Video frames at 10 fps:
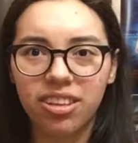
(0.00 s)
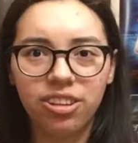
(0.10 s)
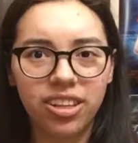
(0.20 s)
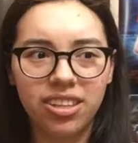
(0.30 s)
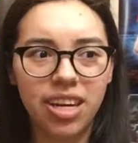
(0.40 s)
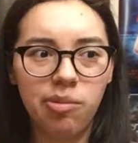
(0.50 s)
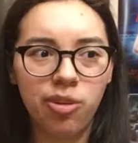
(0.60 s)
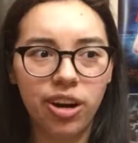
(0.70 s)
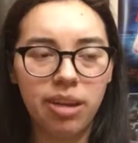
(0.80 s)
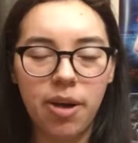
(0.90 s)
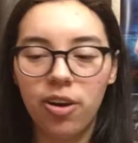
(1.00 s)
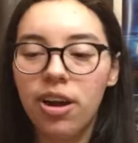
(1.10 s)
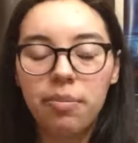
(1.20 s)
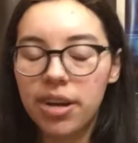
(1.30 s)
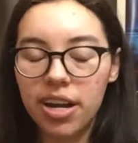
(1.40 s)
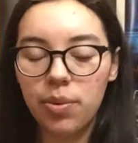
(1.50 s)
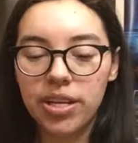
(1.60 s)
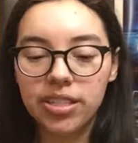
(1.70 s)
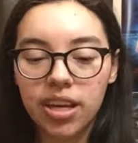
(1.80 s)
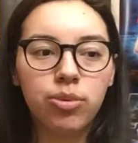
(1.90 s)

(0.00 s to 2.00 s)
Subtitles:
literally the day before it came out. But anyways,